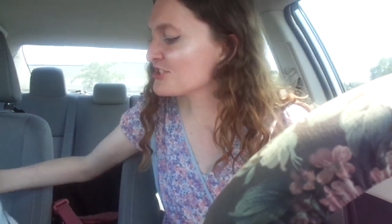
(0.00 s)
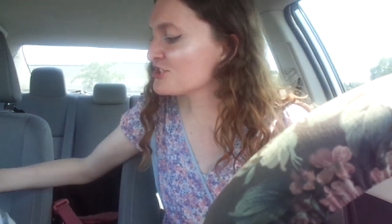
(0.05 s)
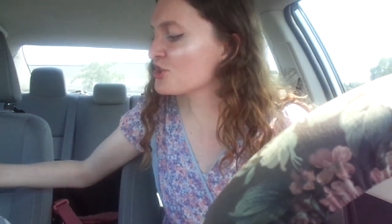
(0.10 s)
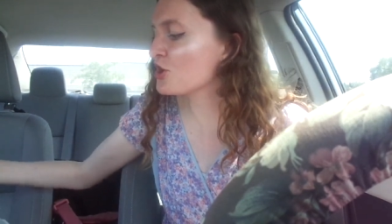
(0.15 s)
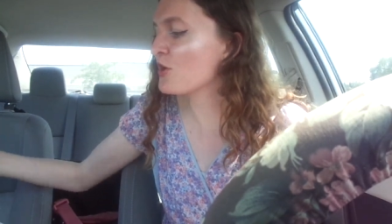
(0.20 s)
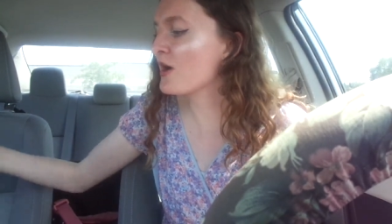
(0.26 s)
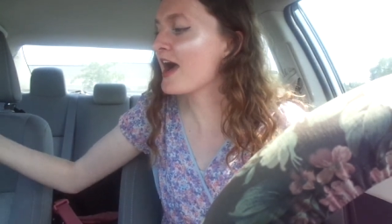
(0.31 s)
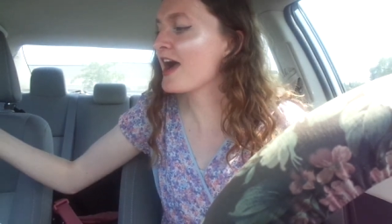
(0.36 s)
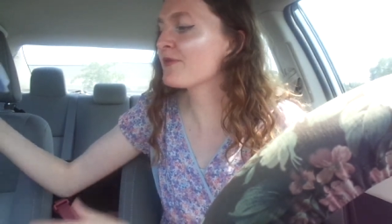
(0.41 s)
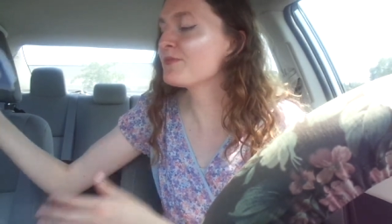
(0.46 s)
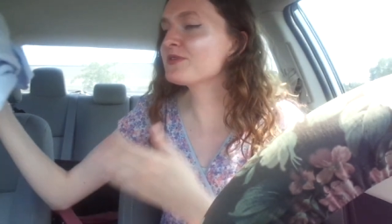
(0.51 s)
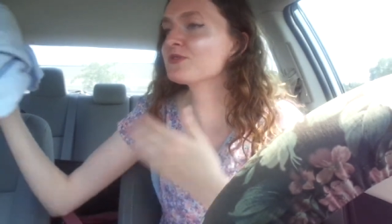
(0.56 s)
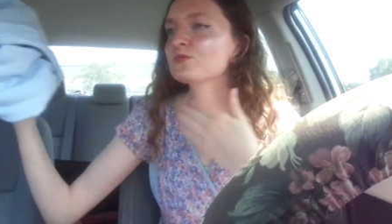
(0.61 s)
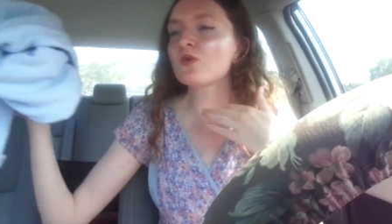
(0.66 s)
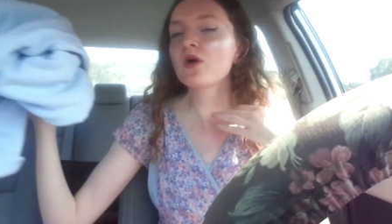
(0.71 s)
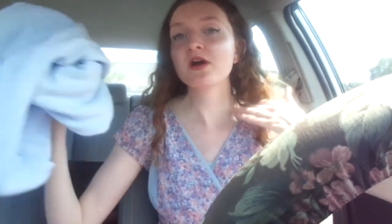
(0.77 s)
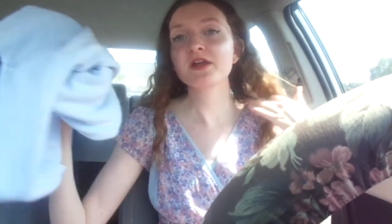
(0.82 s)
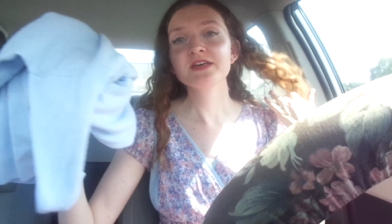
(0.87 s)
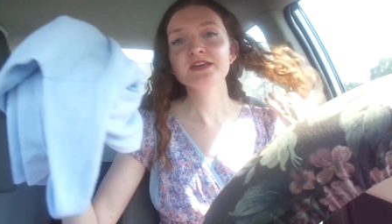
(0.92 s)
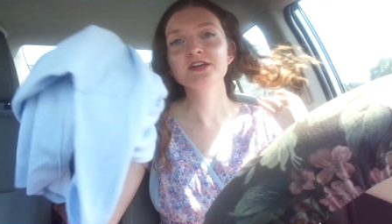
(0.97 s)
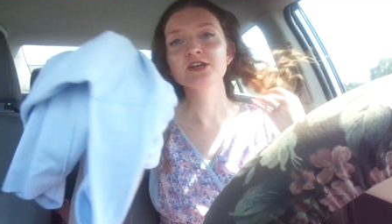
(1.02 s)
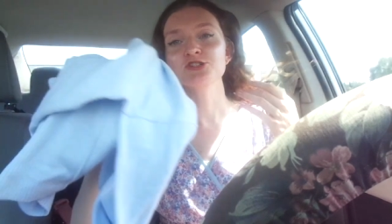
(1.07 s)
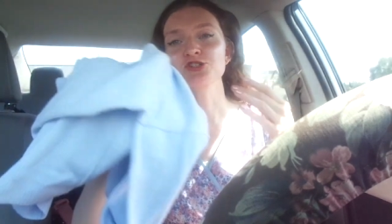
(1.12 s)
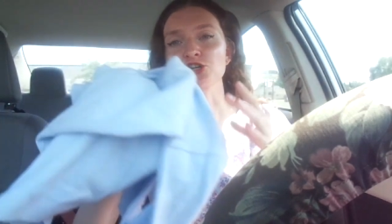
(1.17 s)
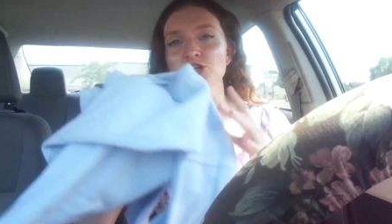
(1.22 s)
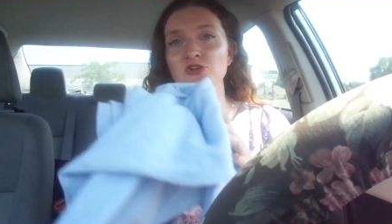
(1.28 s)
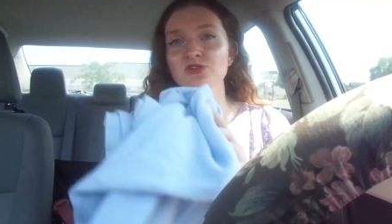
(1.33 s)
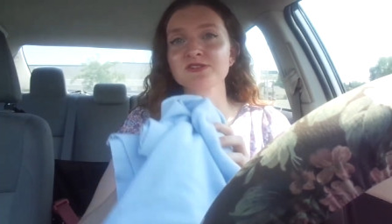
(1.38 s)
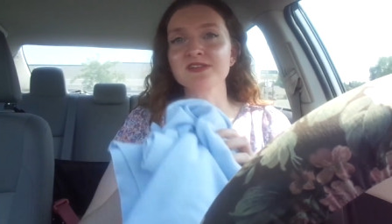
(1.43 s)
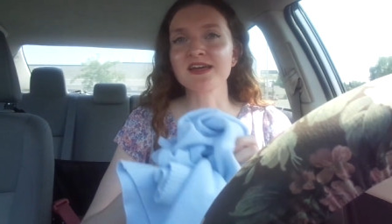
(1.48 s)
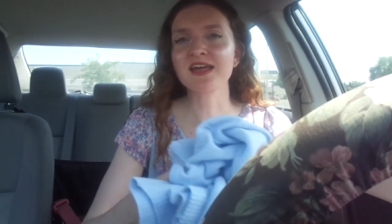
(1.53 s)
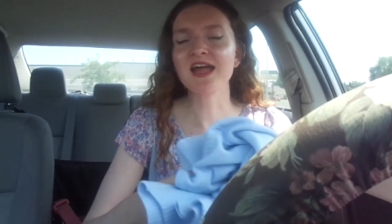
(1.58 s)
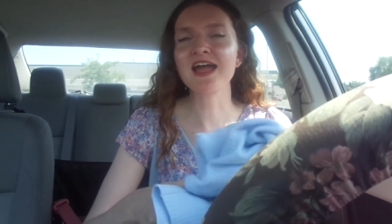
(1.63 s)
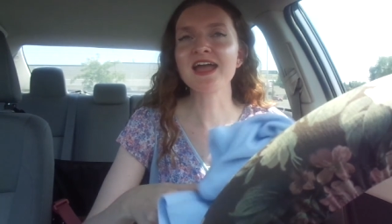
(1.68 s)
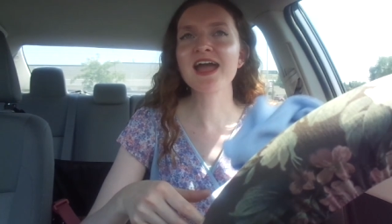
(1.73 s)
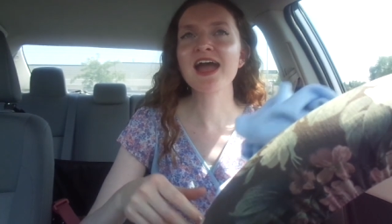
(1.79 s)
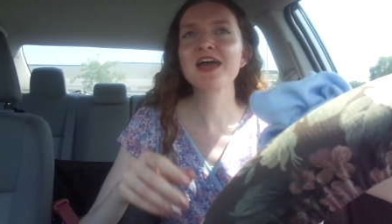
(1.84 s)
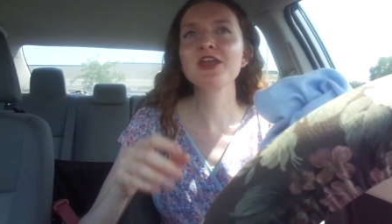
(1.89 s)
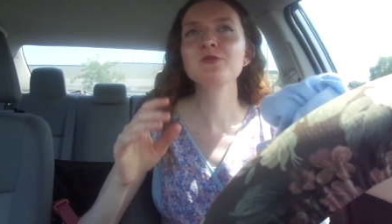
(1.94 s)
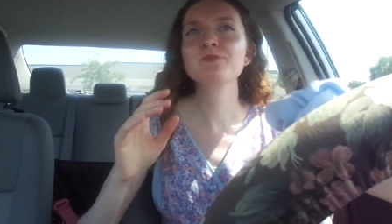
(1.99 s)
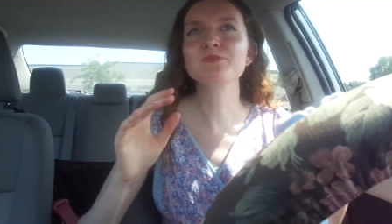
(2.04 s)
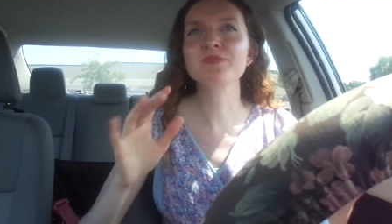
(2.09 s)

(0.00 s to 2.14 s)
So I've been wanting a turtleneck. I had a